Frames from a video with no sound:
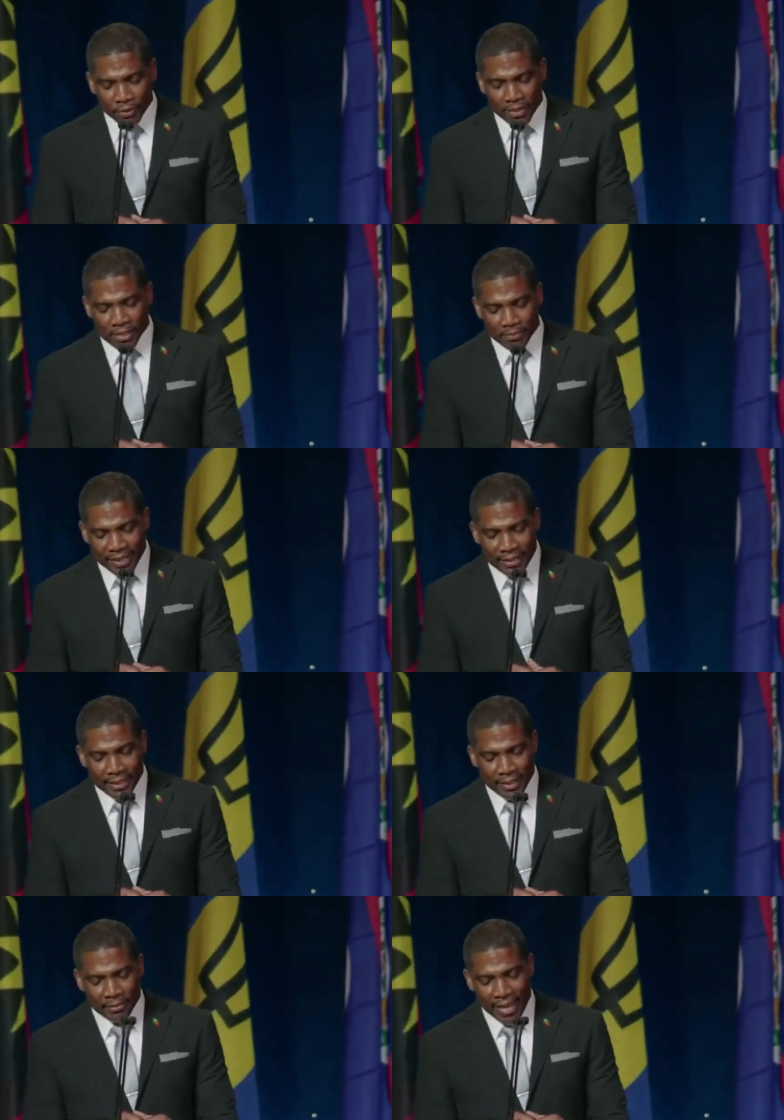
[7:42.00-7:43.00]

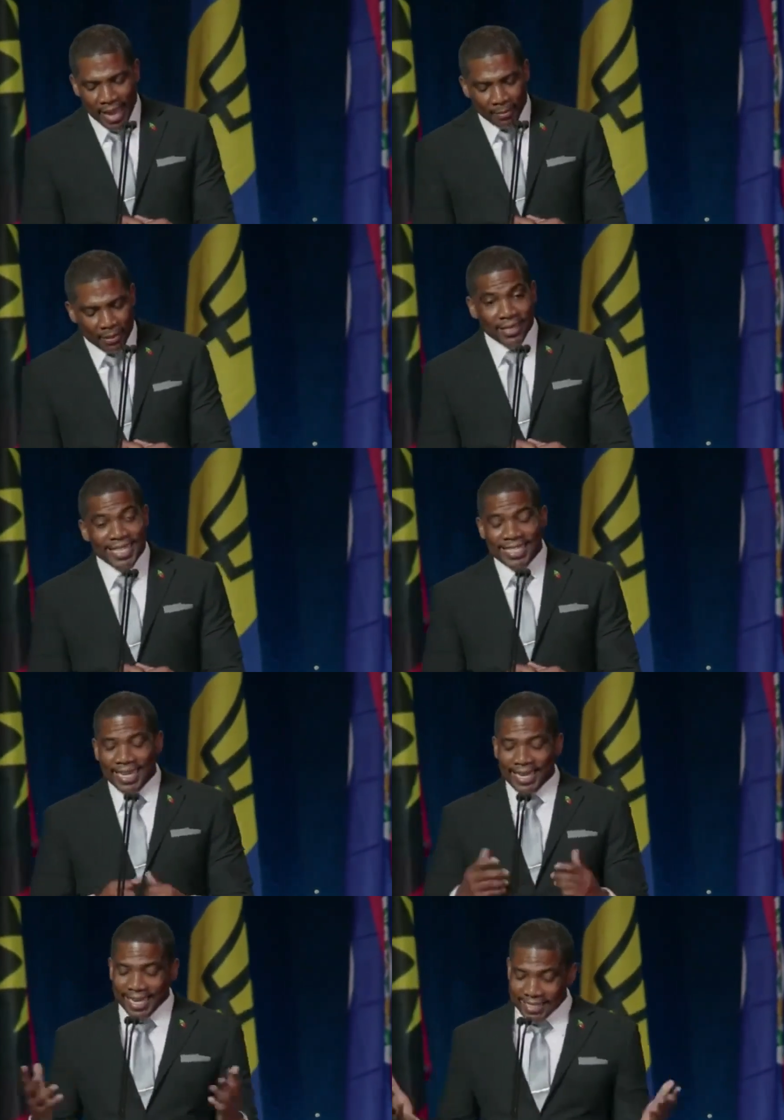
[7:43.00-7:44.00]
levels. For
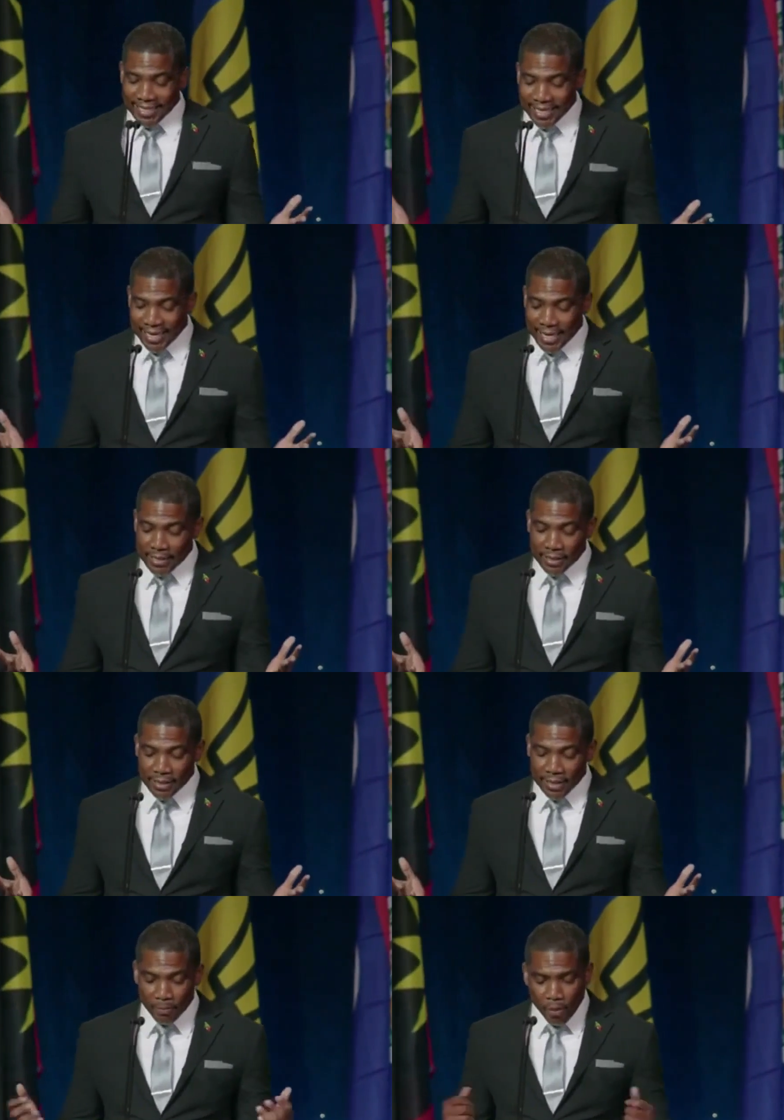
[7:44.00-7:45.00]
example, coming to
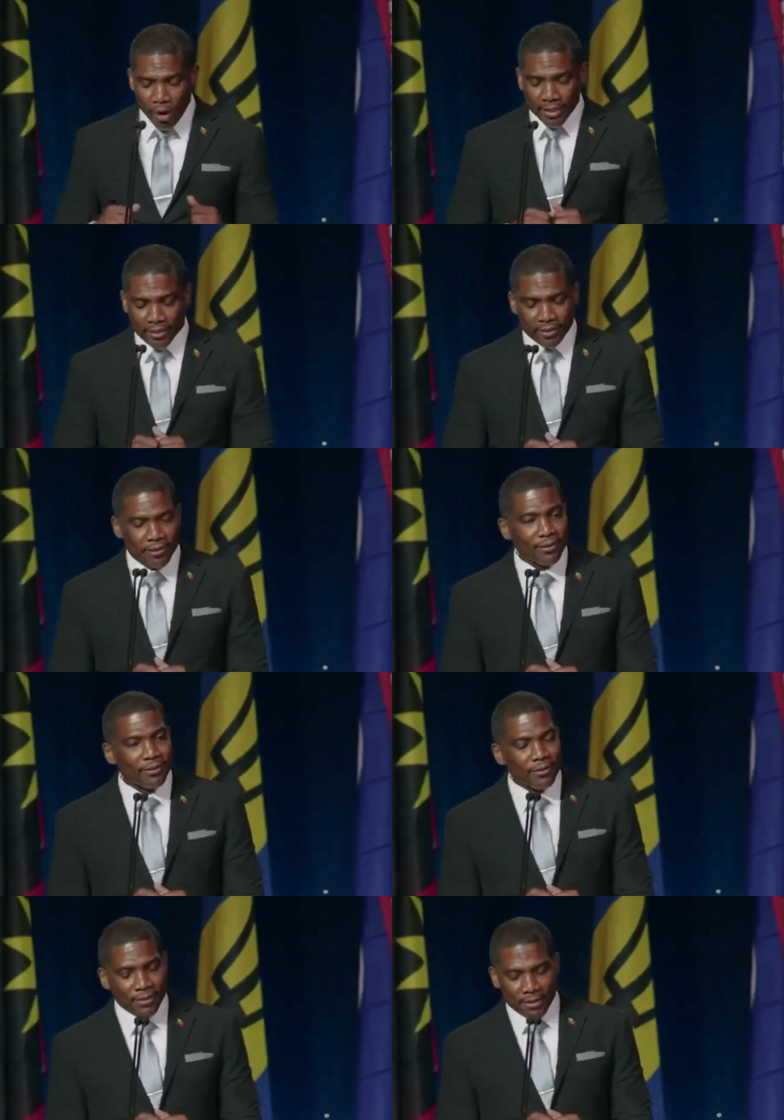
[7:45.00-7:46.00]
this meeting in Bahamas is a
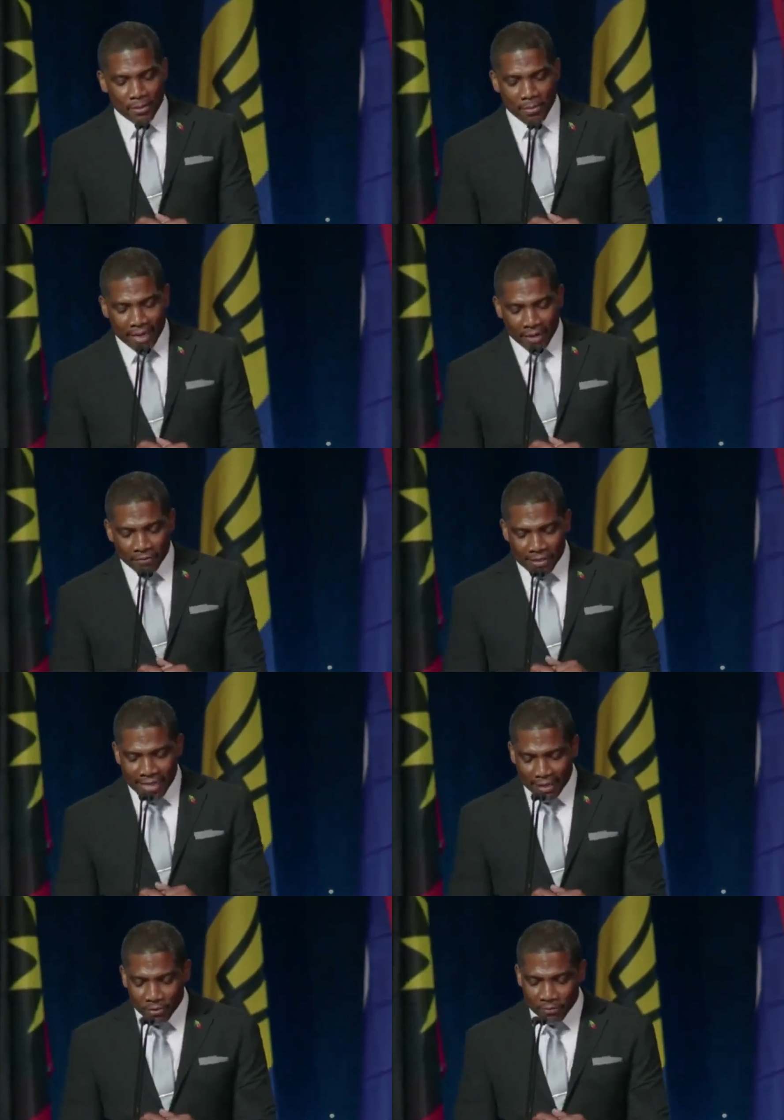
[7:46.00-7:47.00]
classic case in point.
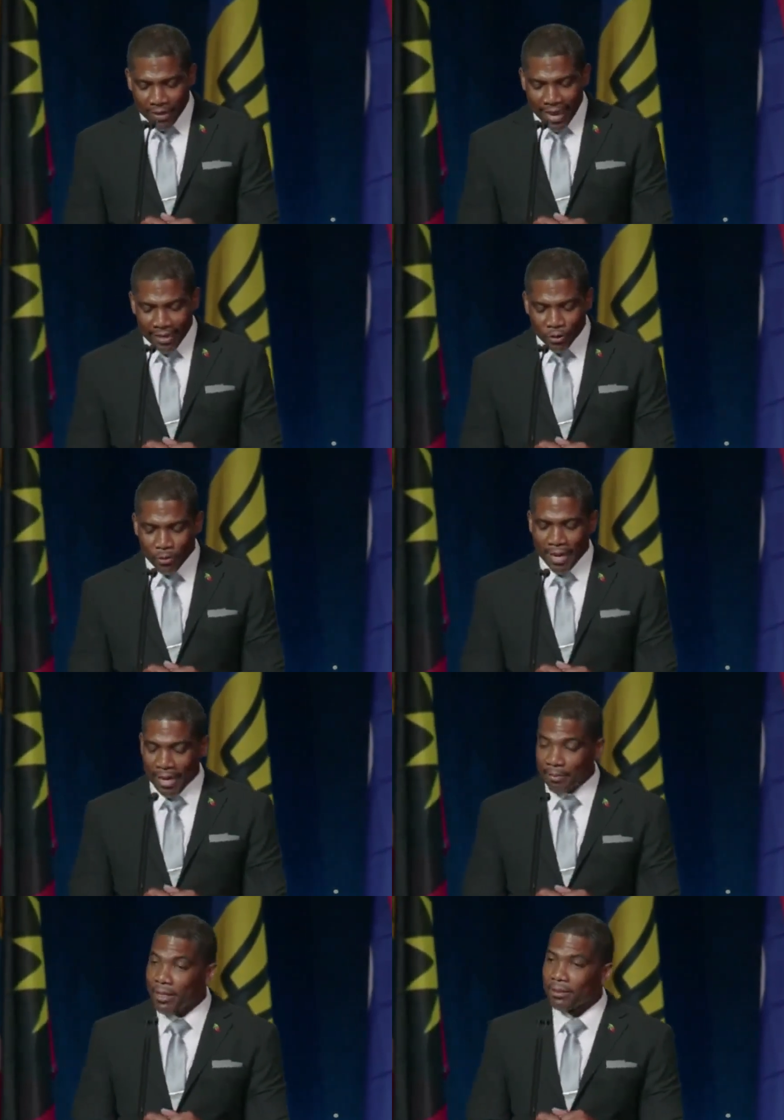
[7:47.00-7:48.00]
Many of us had to fly to
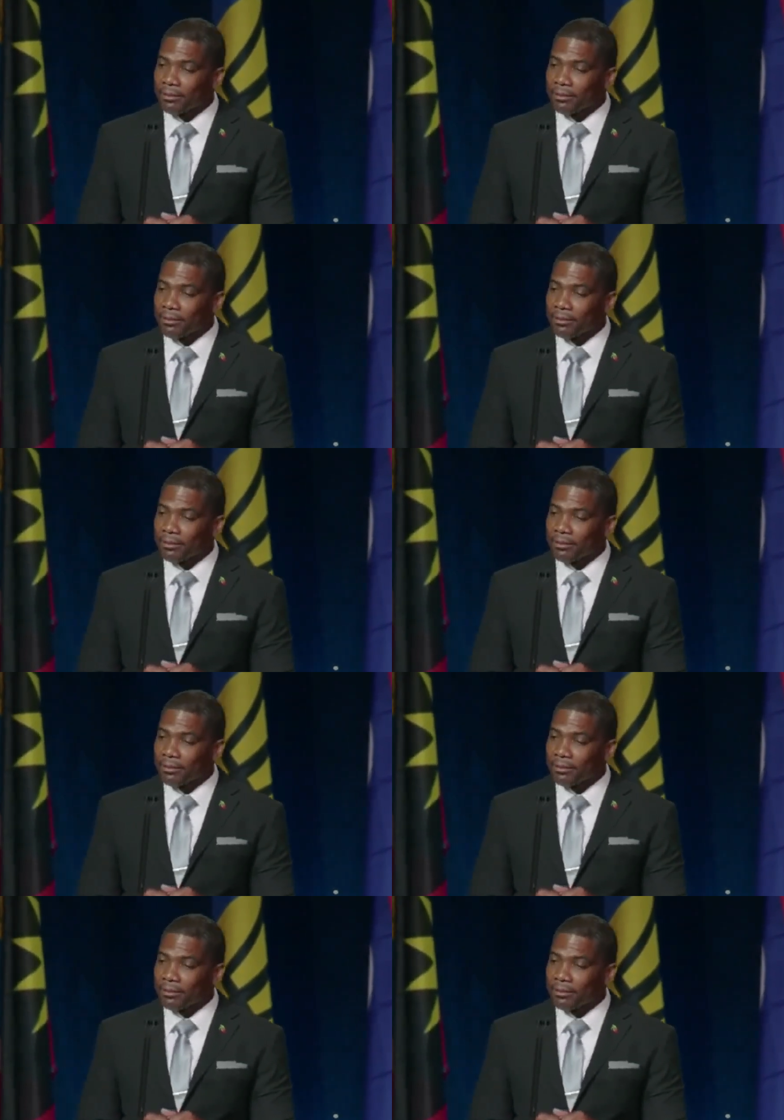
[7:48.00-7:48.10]
Miami,